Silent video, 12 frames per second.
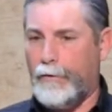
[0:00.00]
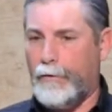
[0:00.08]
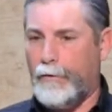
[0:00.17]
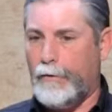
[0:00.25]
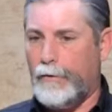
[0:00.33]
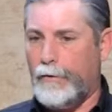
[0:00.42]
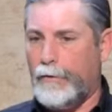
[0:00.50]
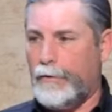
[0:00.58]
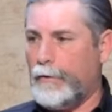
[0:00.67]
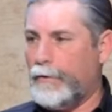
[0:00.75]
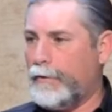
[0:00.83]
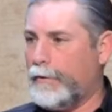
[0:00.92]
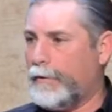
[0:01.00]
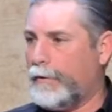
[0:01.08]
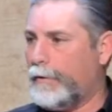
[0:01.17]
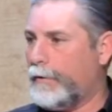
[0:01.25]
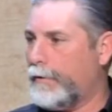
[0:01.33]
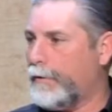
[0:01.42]

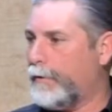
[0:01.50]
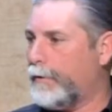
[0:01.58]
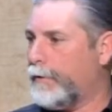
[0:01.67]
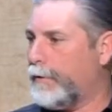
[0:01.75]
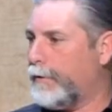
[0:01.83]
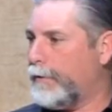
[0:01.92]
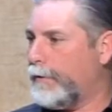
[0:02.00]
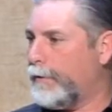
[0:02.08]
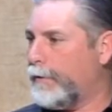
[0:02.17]
No one is speaking in this clip.